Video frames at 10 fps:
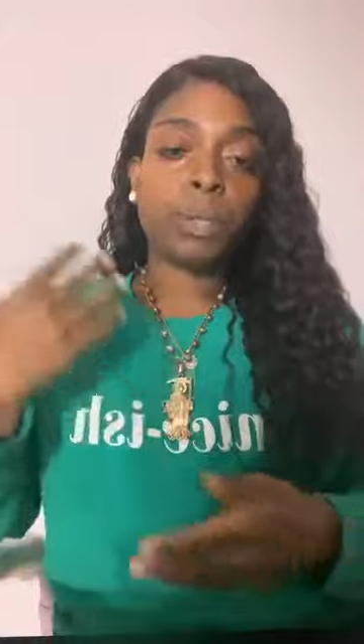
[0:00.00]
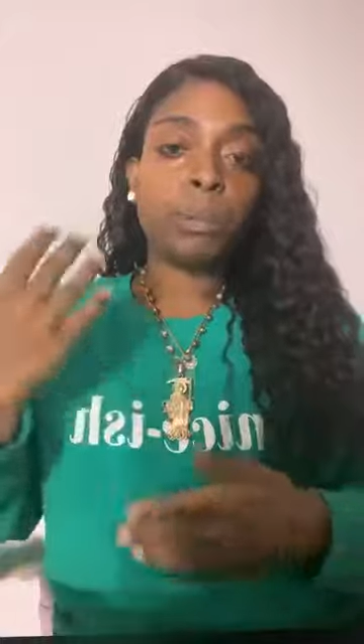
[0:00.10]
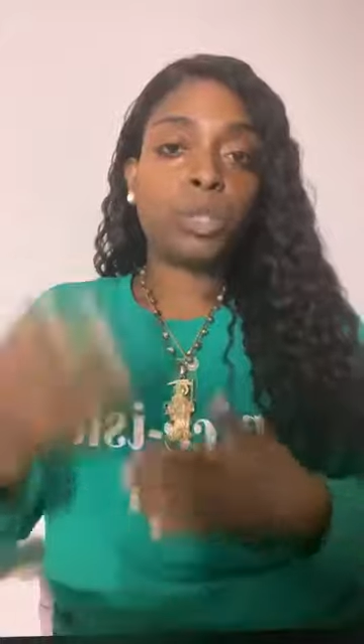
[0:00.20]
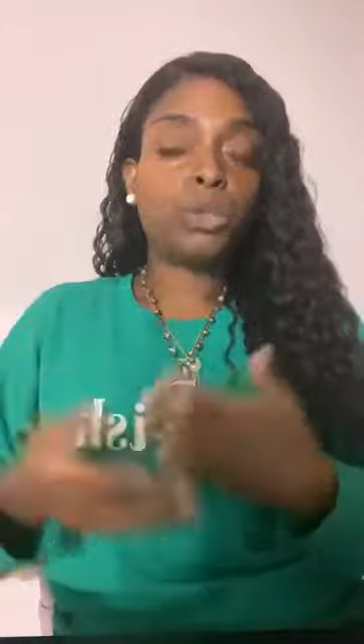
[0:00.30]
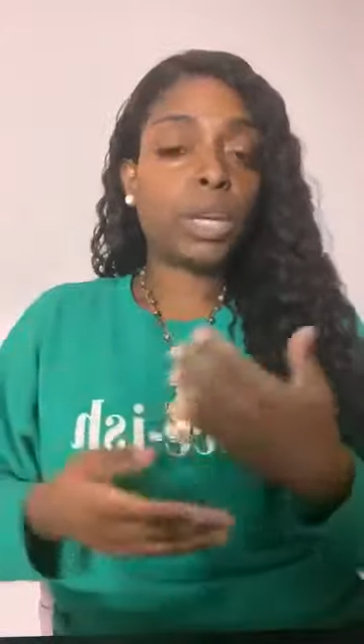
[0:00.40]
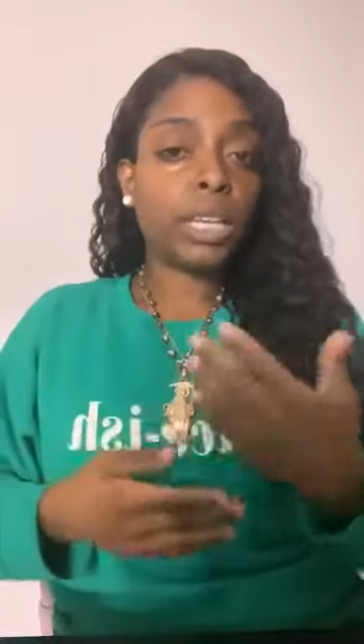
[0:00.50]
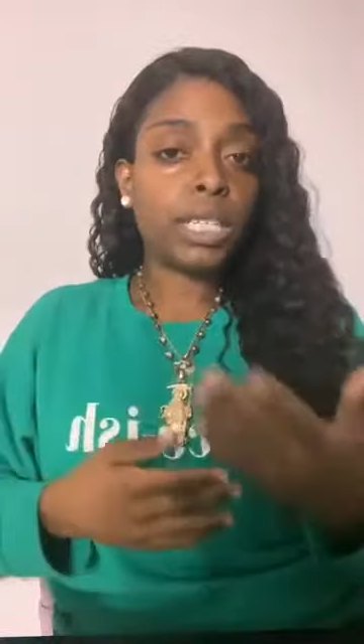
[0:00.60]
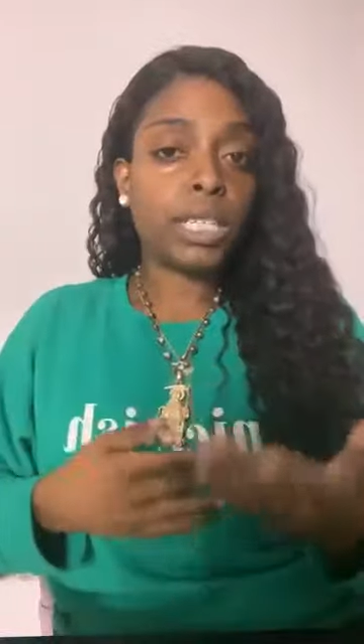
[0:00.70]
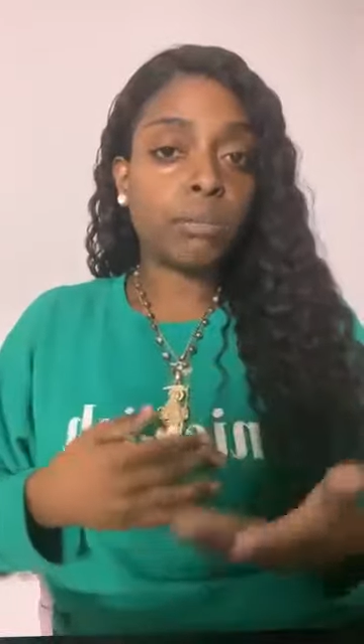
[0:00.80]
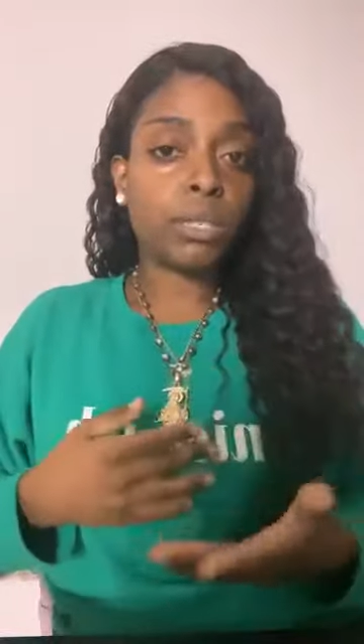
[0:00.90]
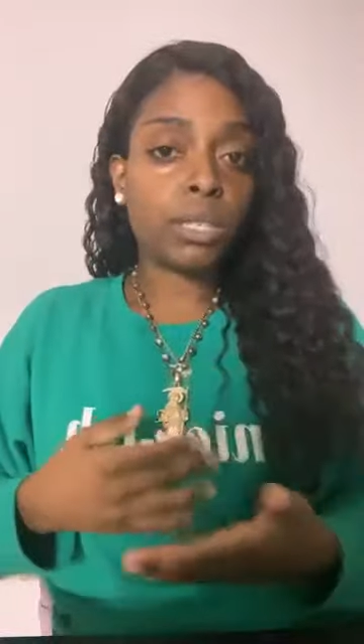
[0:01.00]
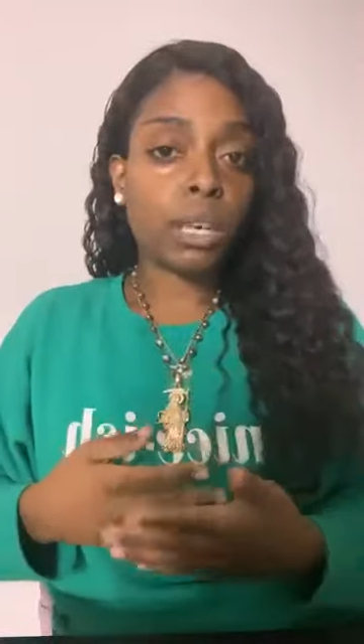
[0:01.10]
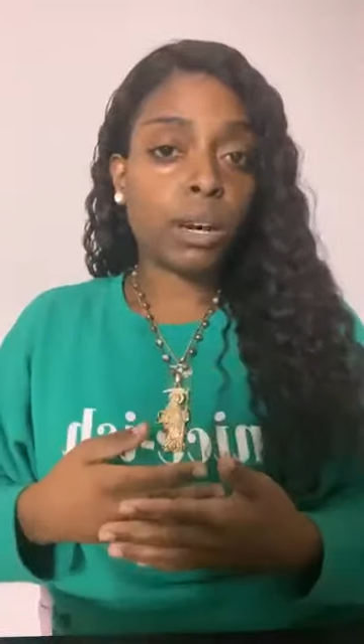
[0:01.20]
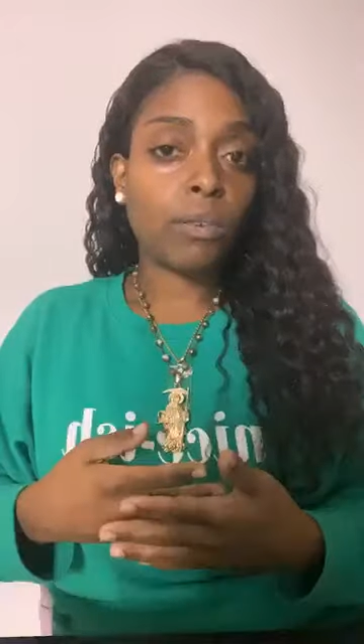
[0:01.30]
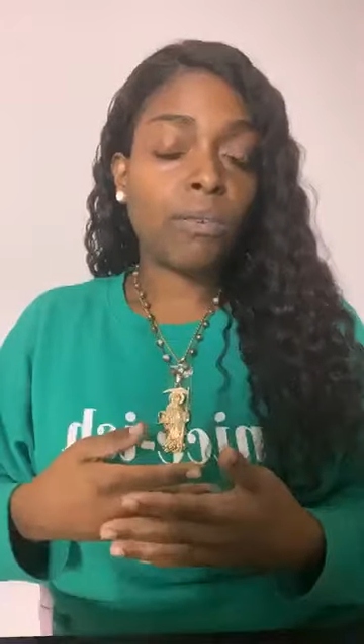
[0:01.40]
portrays
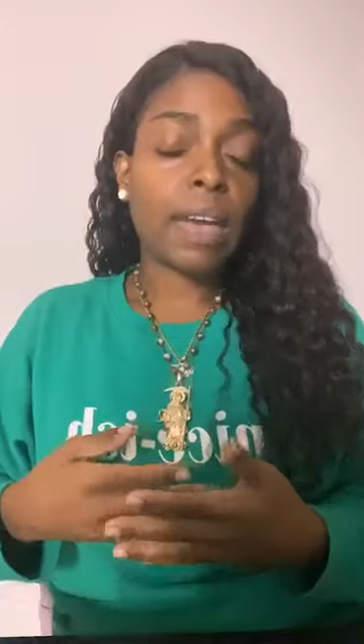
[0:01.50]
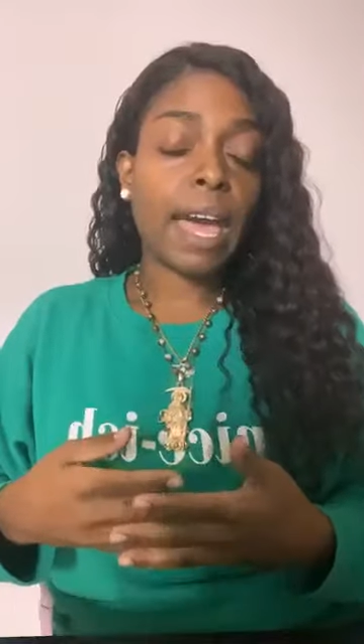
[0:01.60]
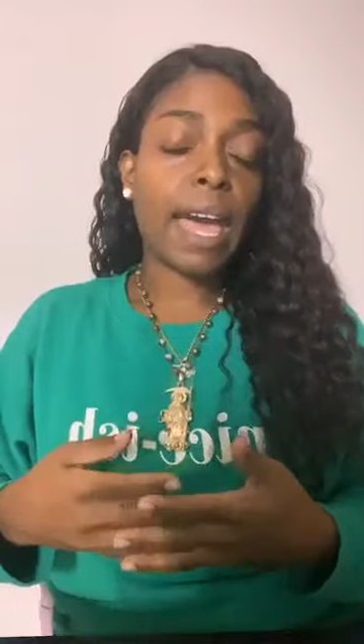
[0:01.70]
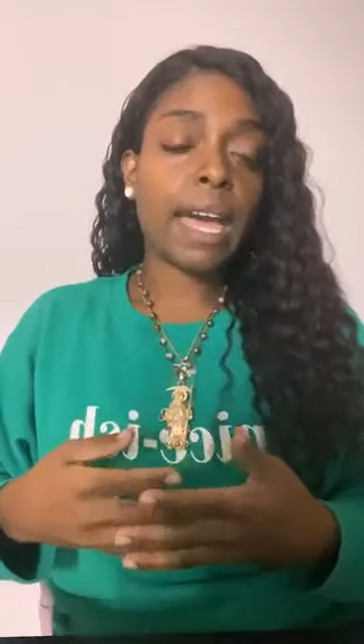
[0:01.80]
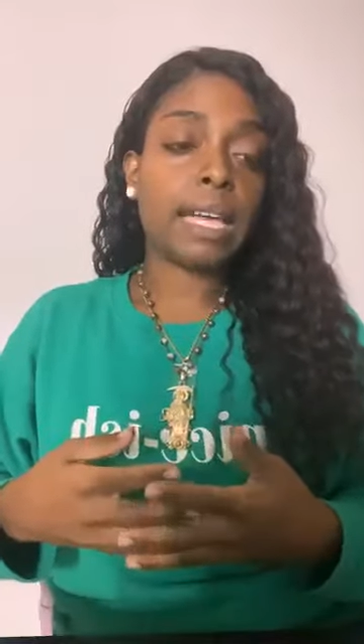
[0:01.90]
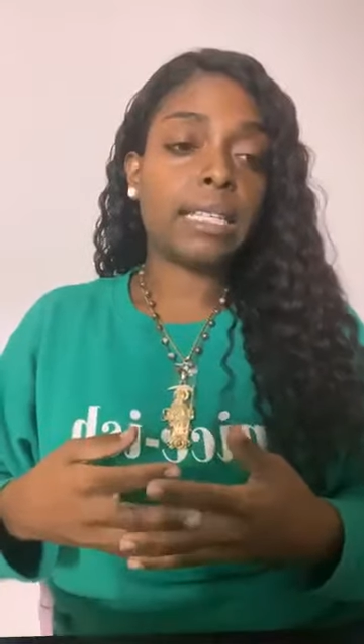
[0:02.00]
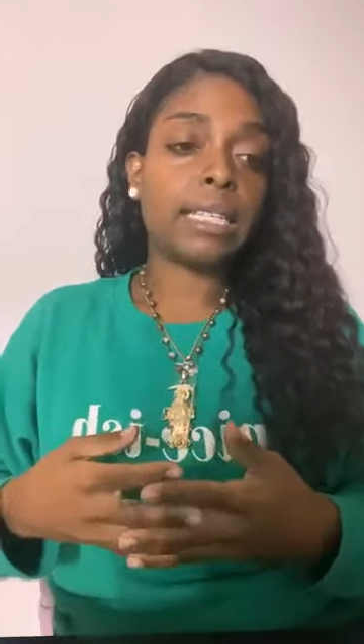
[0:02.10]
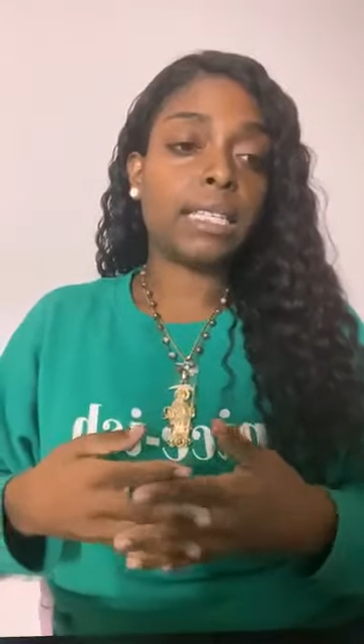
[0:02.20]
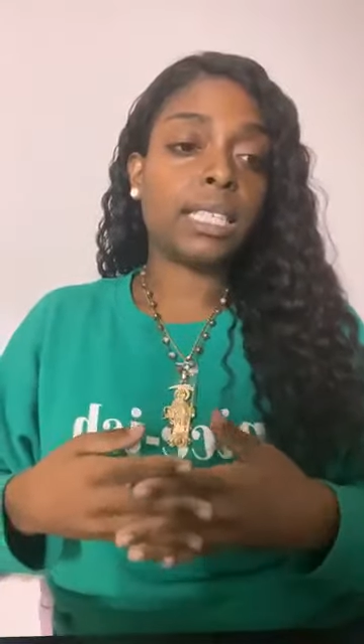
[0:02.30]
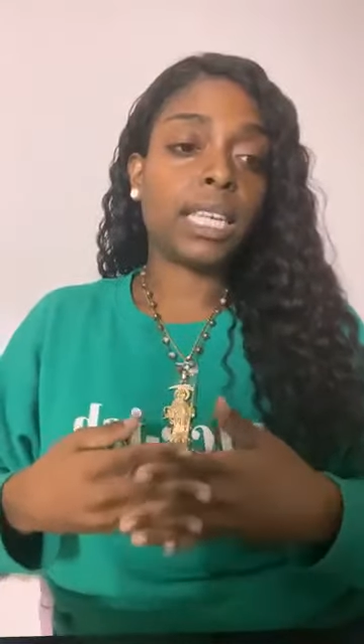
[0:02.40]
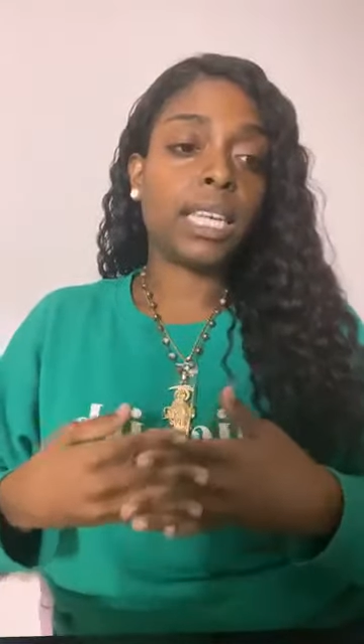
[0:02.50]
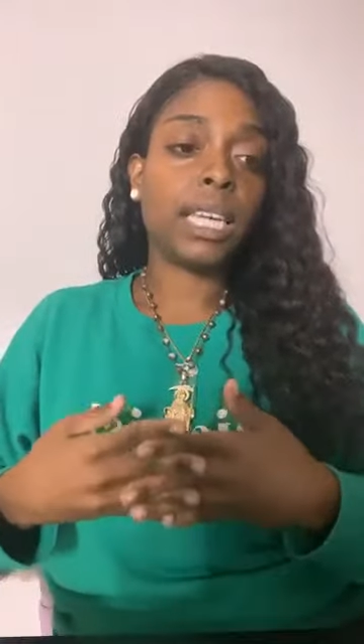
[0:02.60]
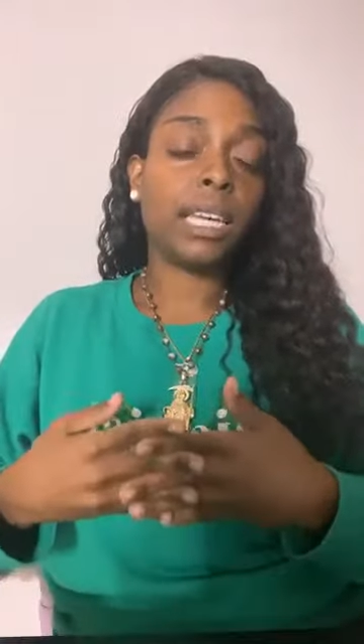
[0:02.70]
themselves as,